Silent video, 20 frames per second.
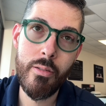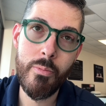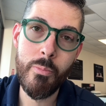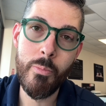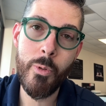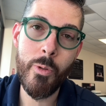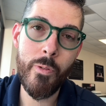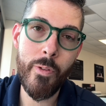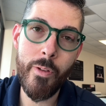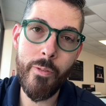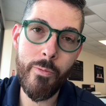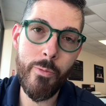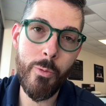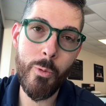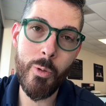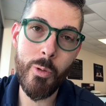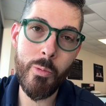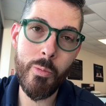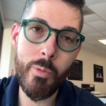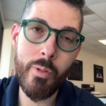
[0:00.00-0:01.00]
moving
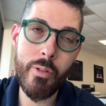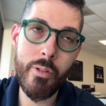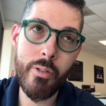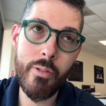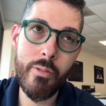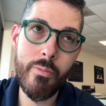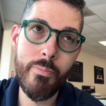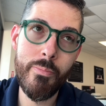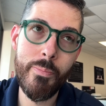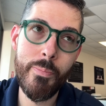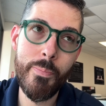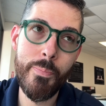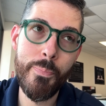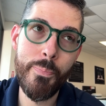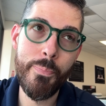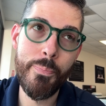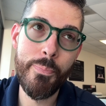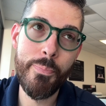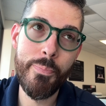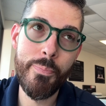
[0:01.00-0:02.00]
forward
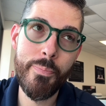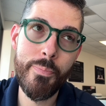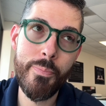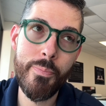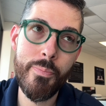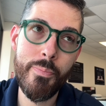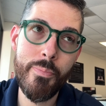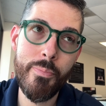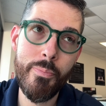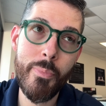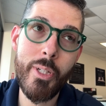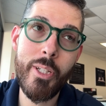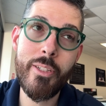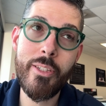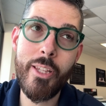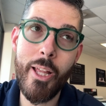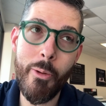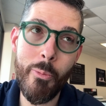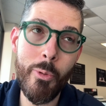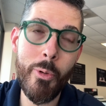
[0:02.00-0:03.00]
because
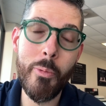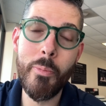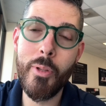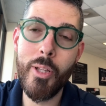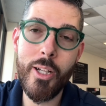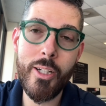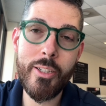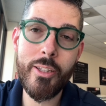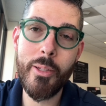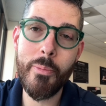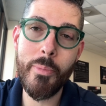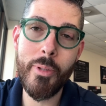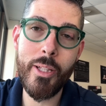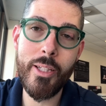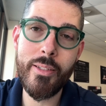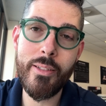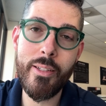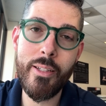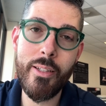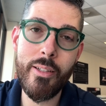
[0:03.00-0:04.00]
that will block the
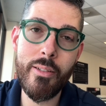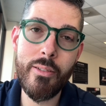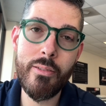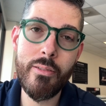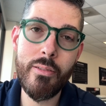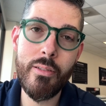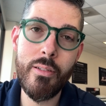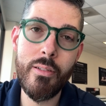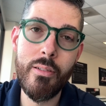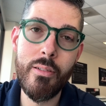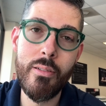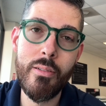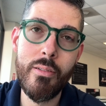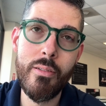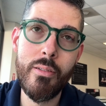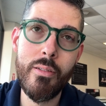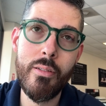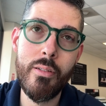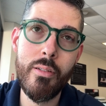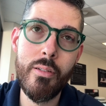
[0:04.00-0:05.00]
blessings.
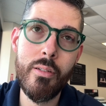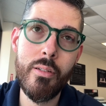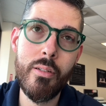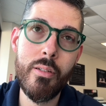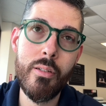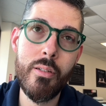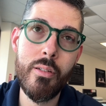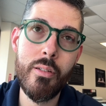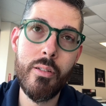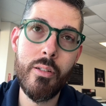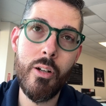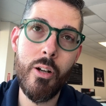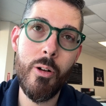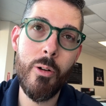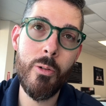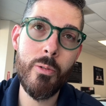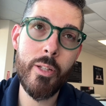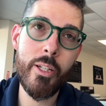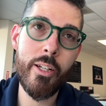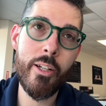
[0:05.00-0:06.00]

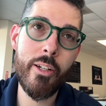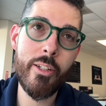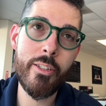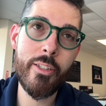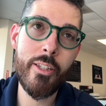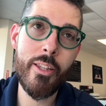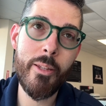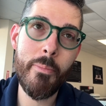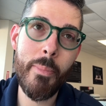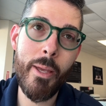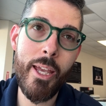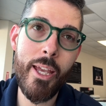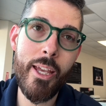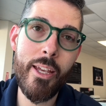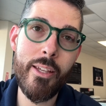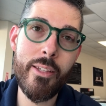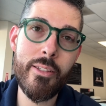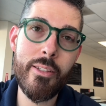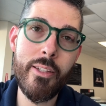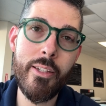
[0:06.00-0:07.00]
Holding on to the
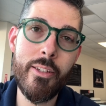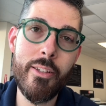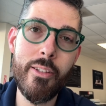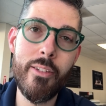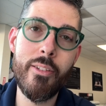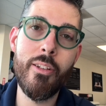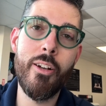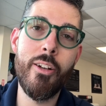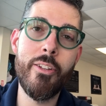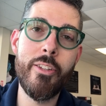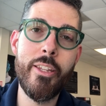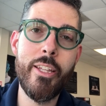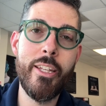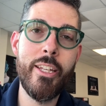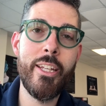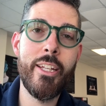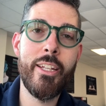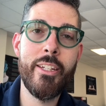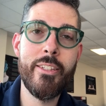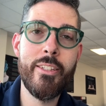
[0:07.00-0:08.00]
past and all that
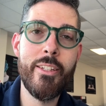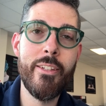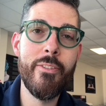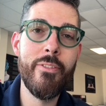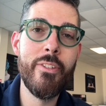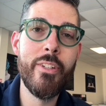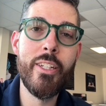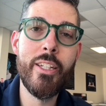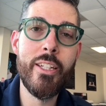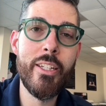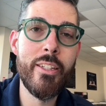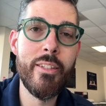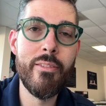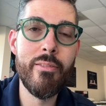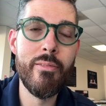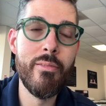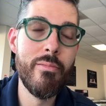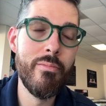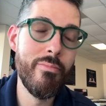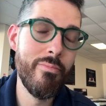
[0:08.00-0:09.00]
negativity and
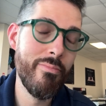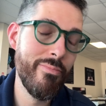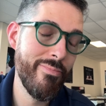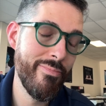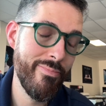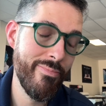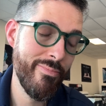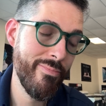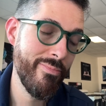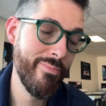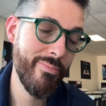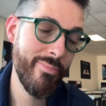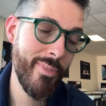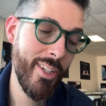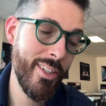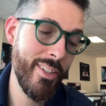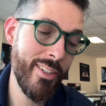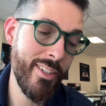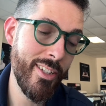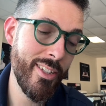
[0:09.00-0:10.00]

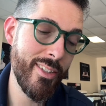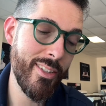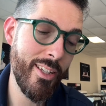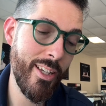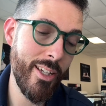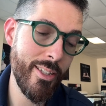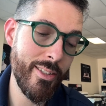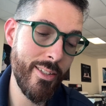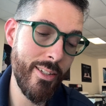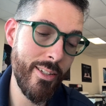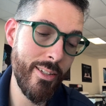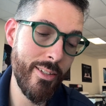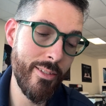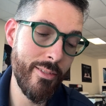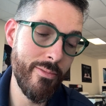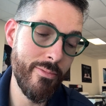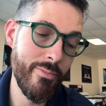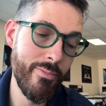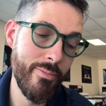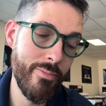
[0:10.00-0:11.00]
it's
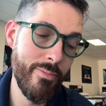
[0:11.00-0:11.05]
disgusting.